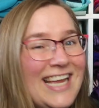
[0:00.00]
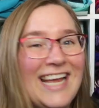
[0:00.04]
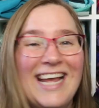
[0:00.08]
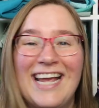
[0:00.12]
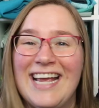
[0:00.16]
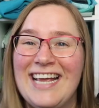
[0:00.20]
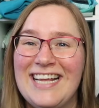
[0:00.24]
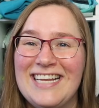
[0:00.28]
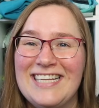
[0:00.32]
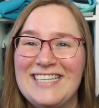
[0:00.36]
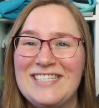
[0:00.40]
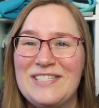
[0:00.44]

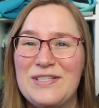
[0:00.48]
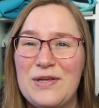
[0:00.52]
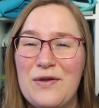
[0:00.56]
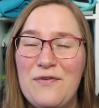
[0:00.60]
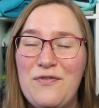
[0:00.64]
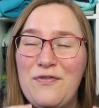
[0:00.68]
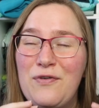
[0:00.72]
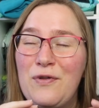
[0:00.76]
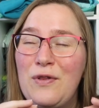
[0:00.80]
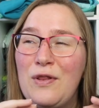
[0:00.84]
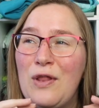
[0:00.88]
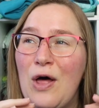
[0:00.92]
It's
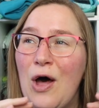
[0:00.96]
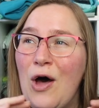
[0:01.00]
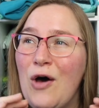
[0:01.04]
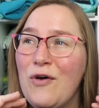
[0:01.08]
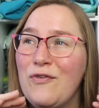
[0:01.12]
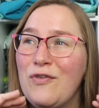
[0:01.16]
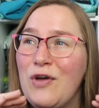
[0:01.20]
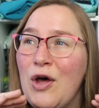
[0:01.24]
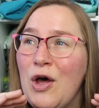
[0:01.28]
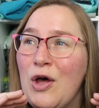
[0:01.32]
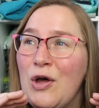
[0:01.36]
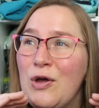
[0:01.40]
full
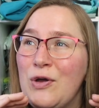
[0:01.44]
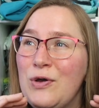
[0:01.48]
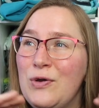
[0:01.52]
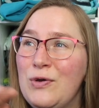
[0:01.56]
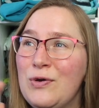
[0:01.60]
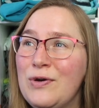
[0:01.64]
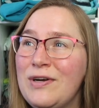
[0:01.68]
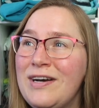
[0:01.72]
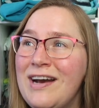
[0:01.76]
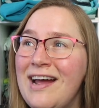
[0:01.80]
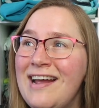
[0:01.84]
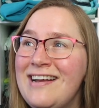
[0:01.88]
of
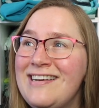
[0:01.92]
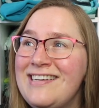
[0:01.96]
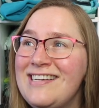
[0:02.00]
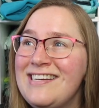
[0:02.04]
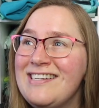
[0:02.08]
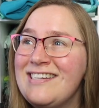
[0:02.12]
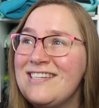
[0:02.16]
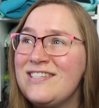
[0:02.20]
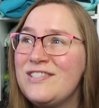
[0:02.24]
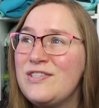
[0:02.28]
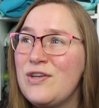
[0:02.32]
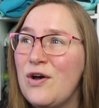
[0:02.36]
good
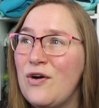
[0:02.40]
ideas